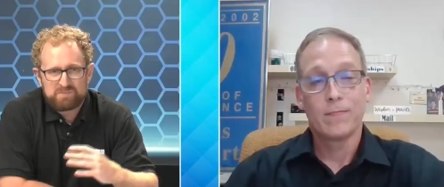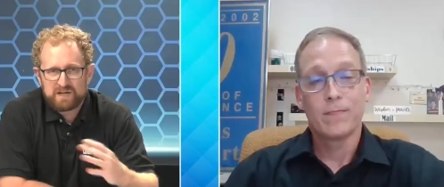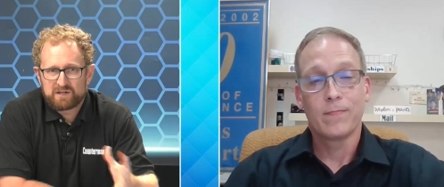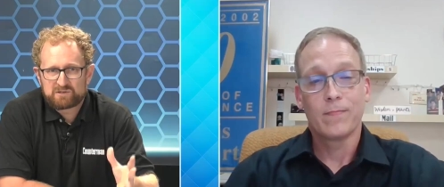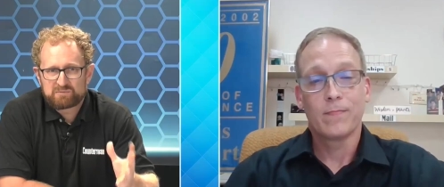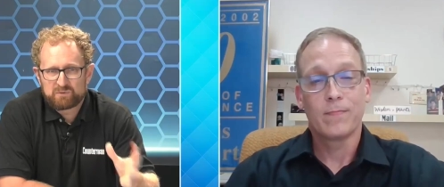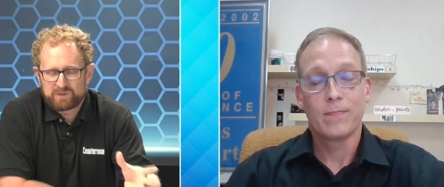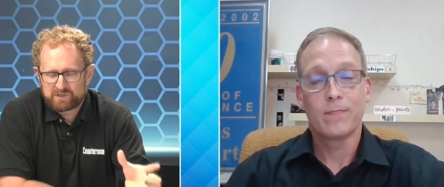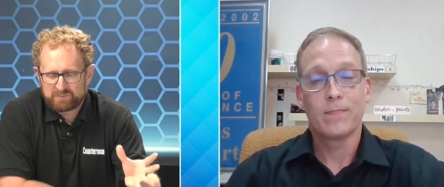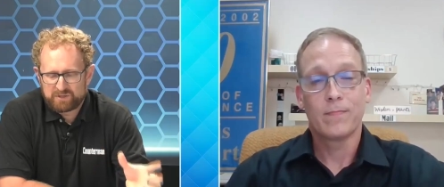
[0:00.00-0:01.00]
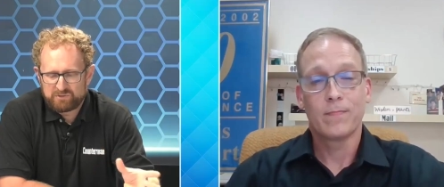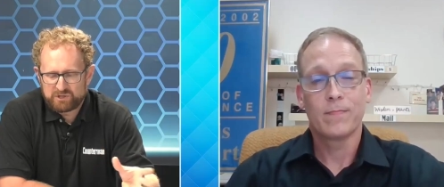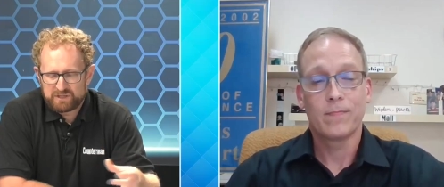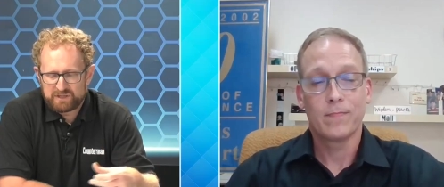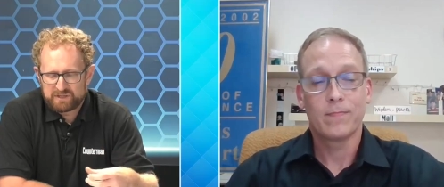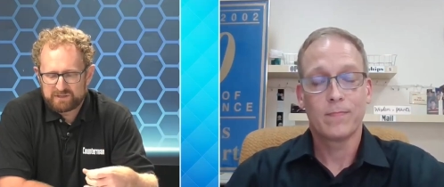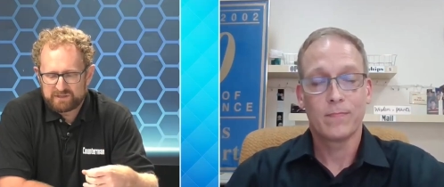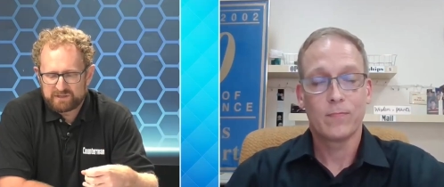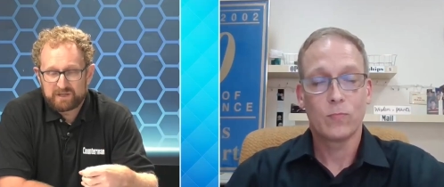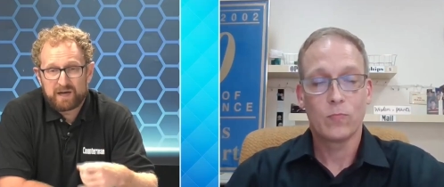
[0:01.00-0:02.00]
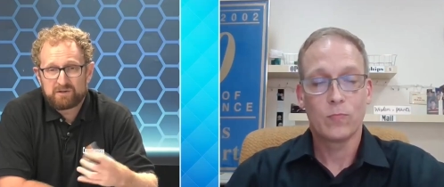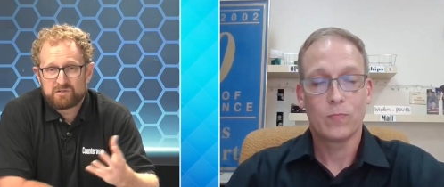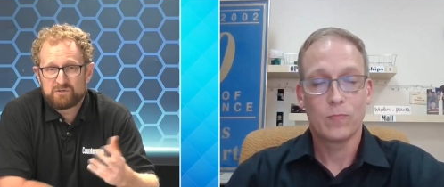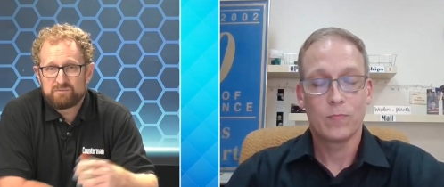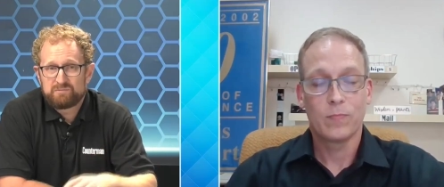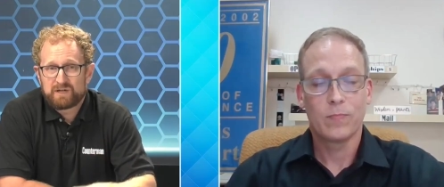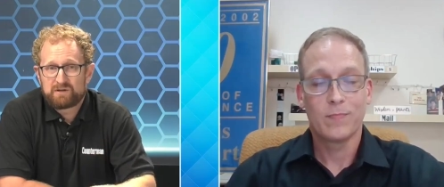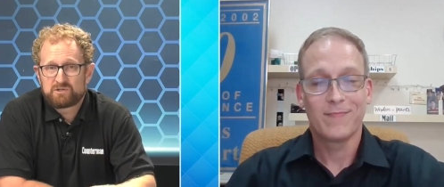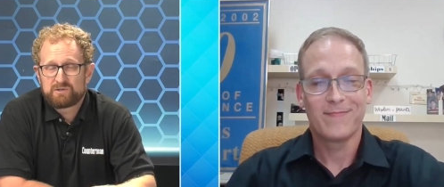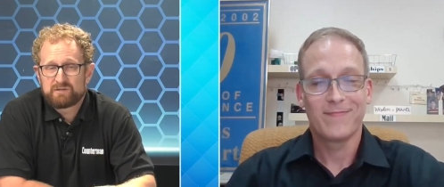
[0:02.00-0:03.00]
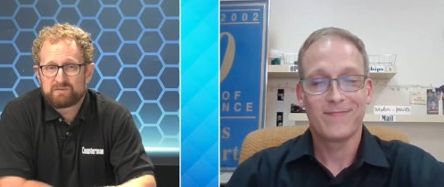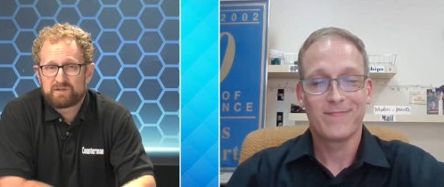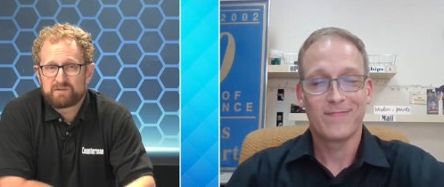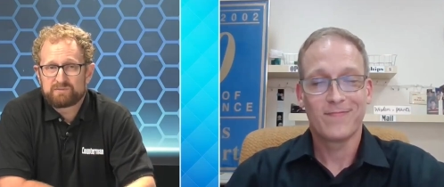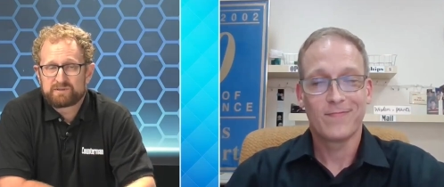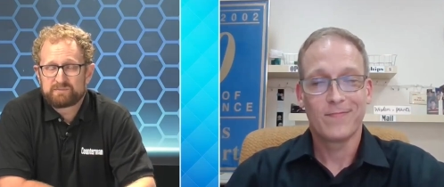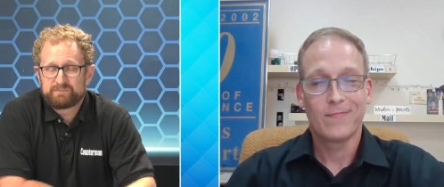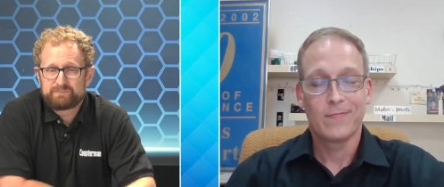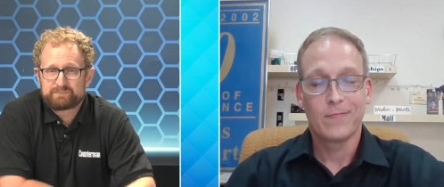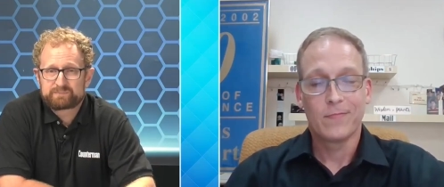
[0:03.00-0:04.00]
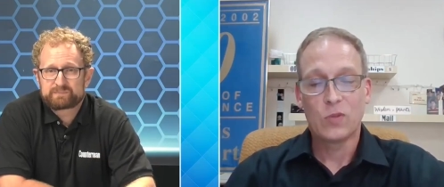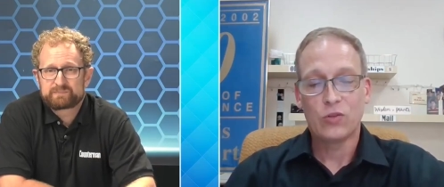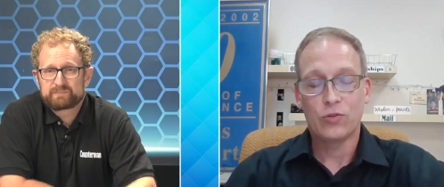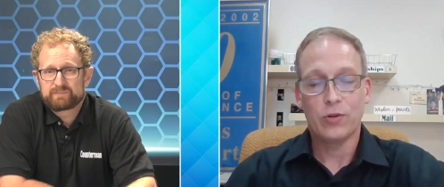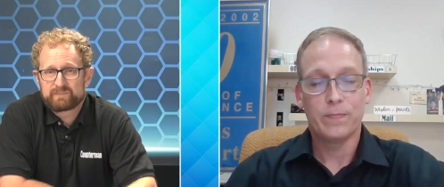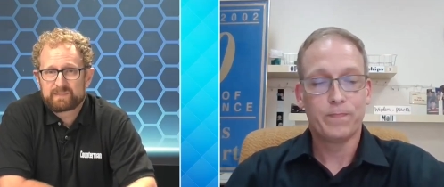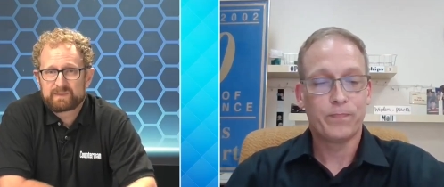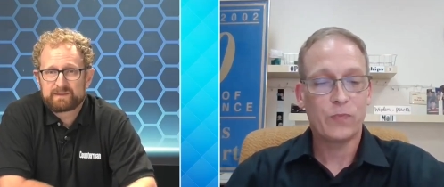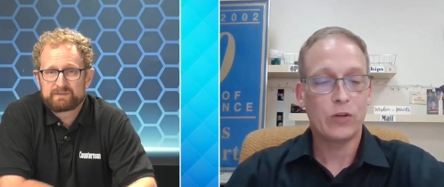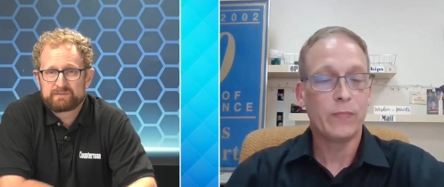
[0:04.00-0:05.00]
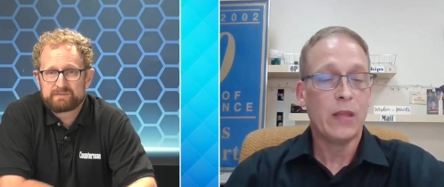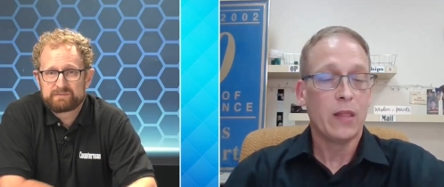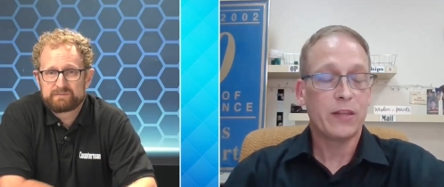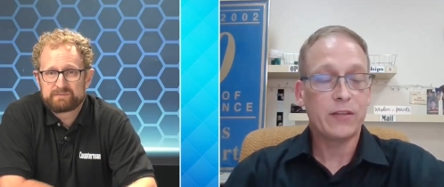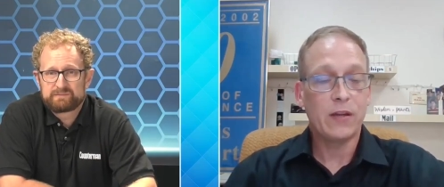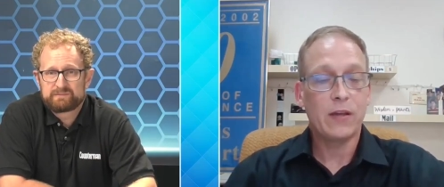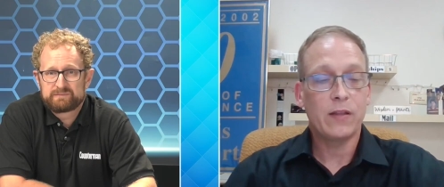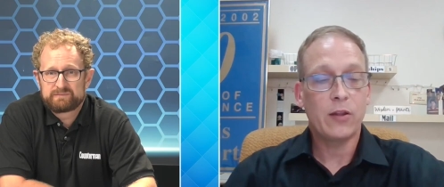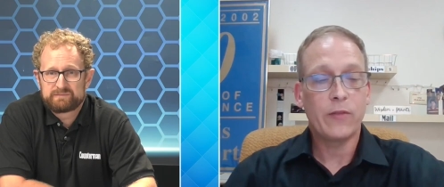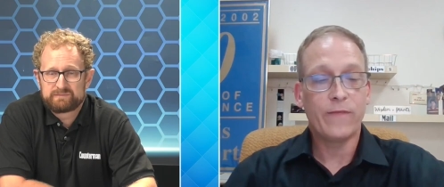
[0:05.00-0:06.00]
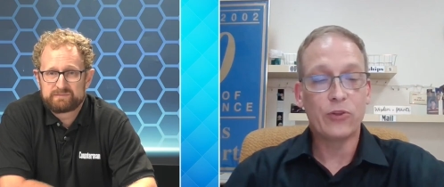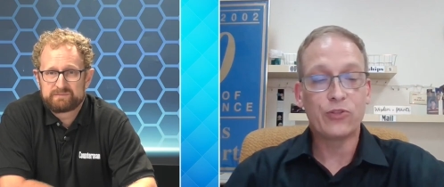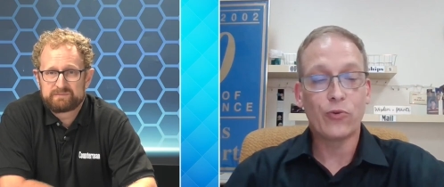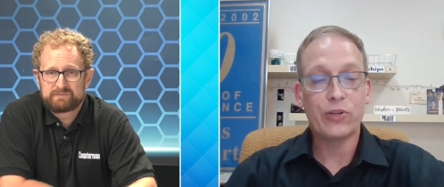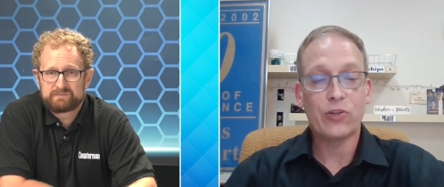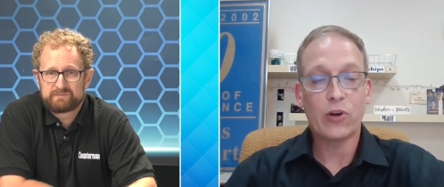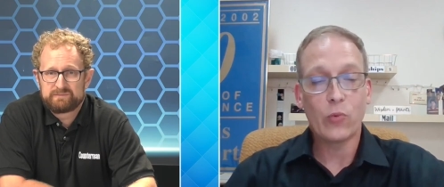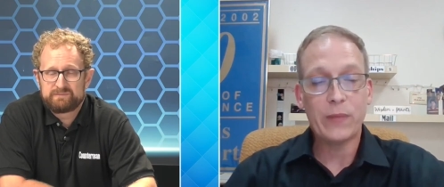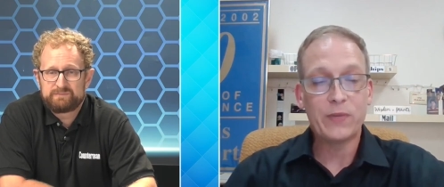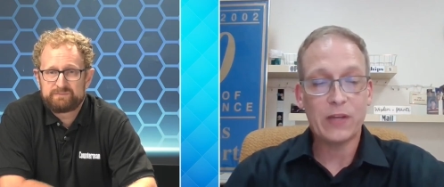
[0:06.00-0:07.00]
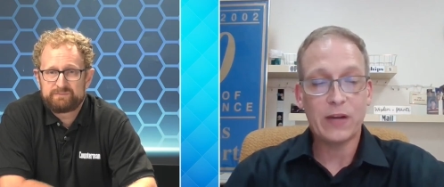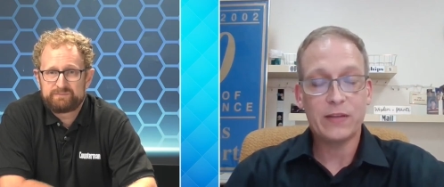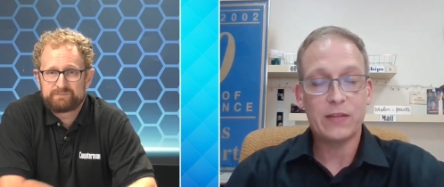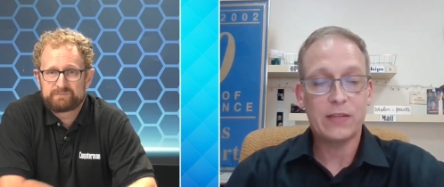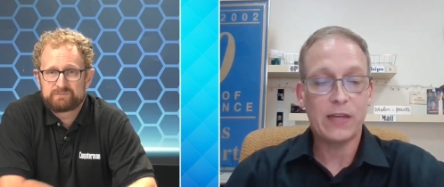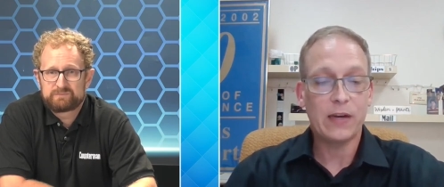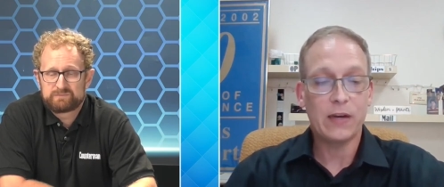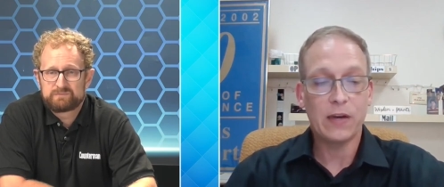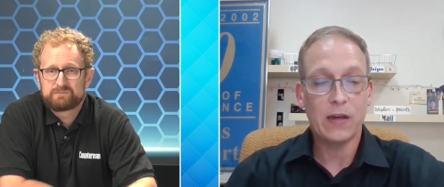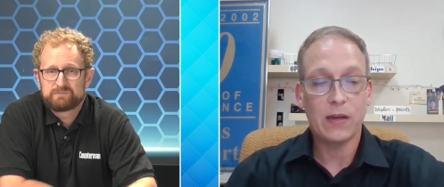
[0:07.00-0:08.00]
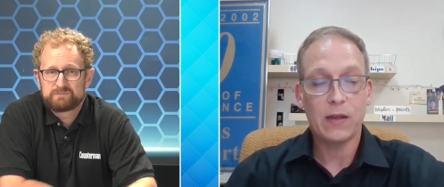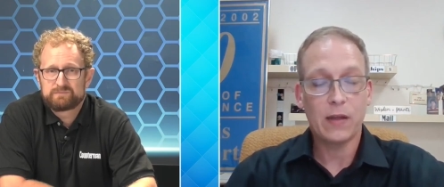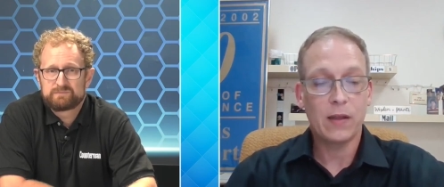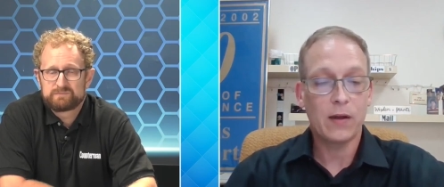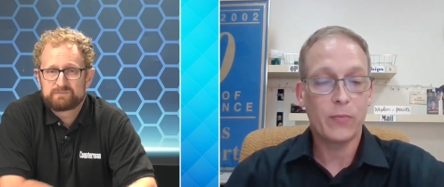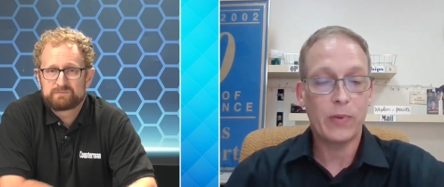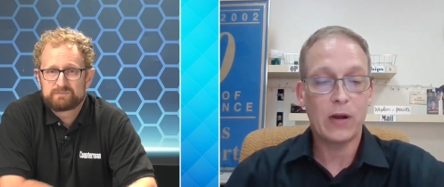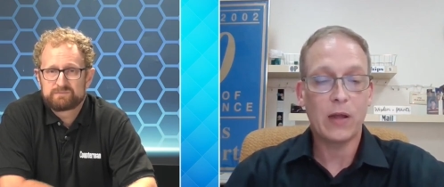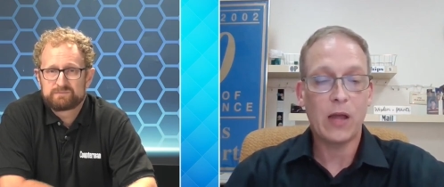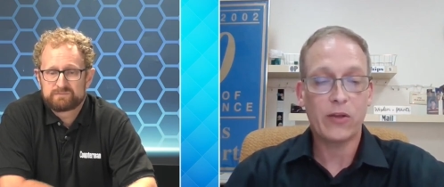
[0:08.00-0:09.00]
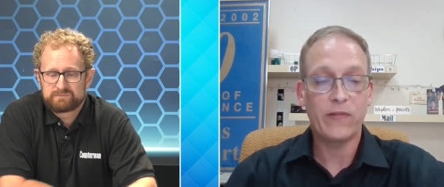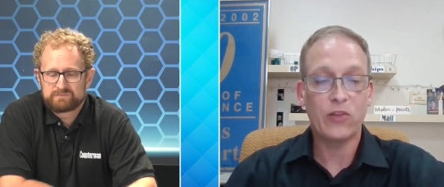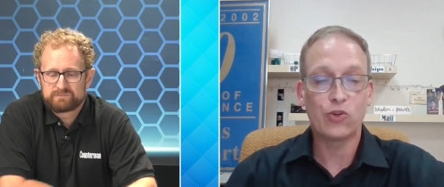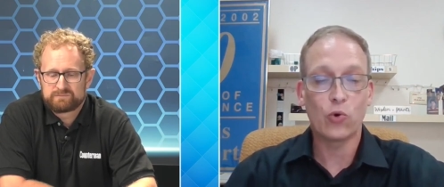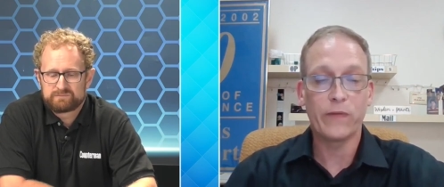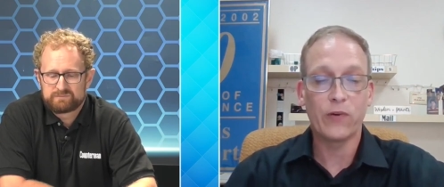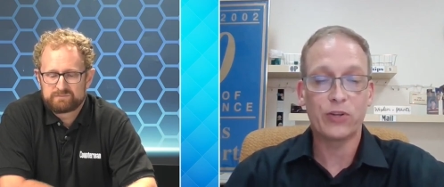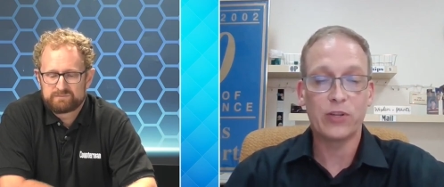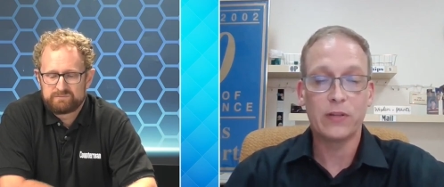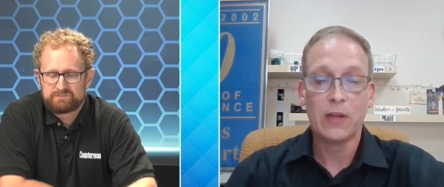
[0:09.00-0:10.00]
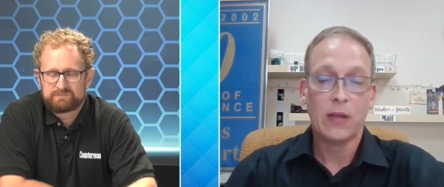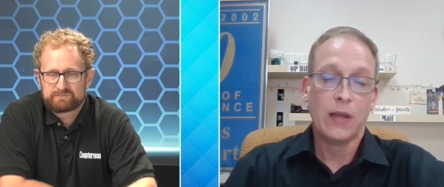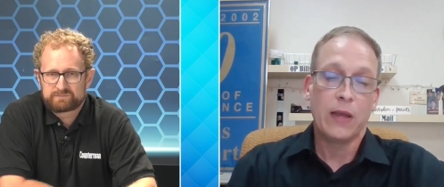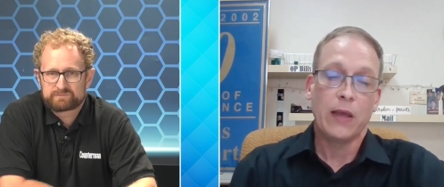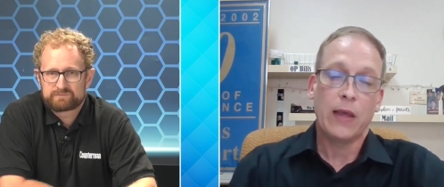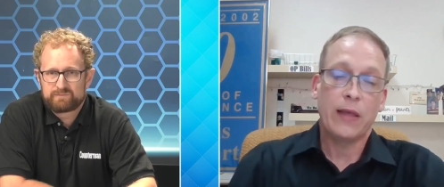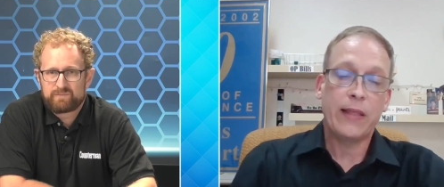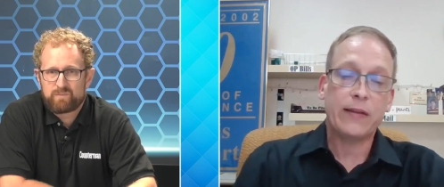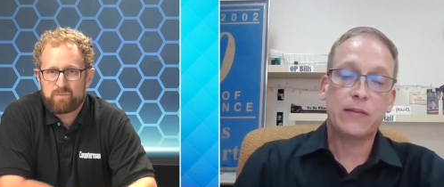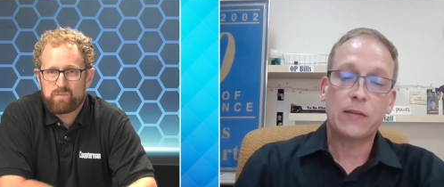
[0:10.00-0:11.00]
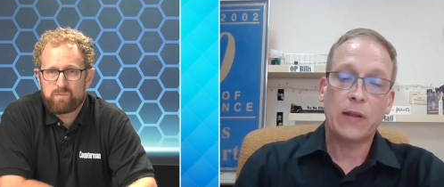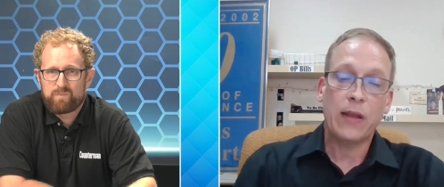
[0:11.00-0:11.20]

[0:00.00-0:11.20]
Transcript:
Speaker 1: Take us through what is POJA, and uh, how did you how did you get involved? Sure, sure.
Speaker 2: Listen, uh, you know, the full story is on our website, as you said, and uh, you know, but I'll, I'll give you the short version, and that's,